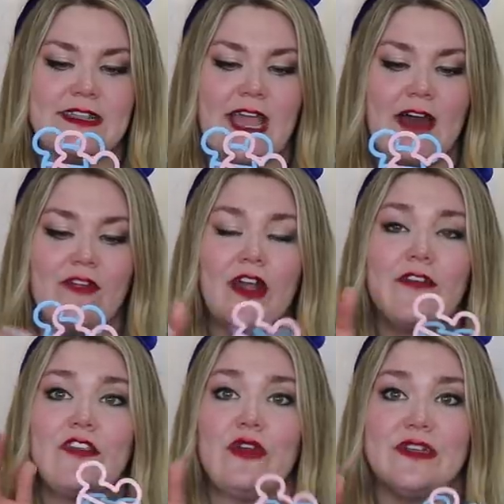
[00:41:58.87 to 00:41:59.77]
they have a lot
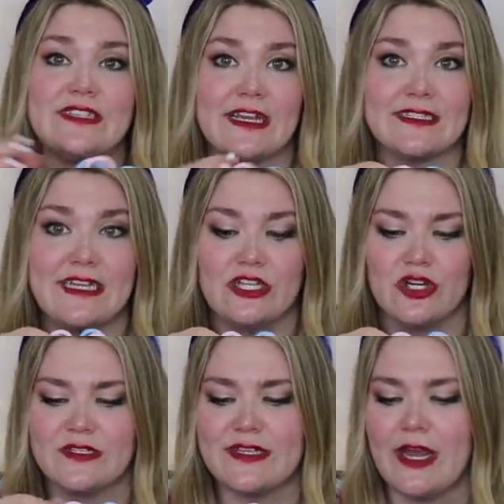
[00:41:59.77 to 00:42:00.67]
of unisex
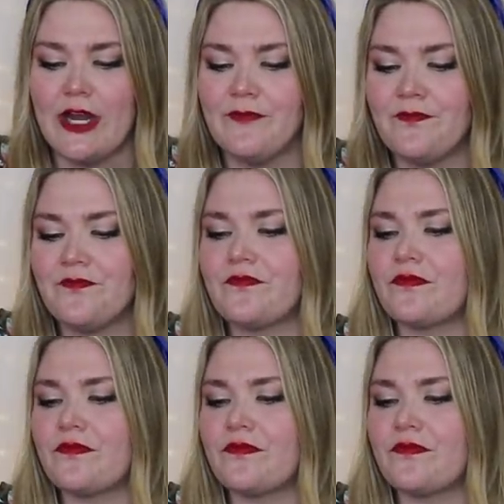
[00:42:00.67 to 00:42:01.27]
t-shirts there.